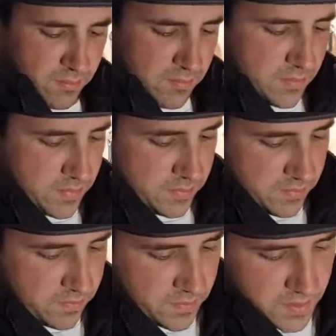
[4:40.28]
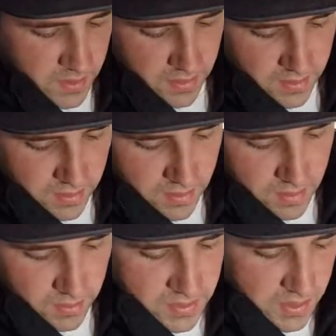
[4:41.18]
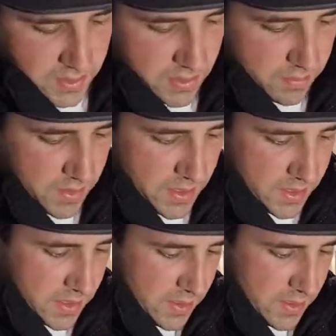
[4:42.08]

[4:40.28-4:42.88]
I'll take that back.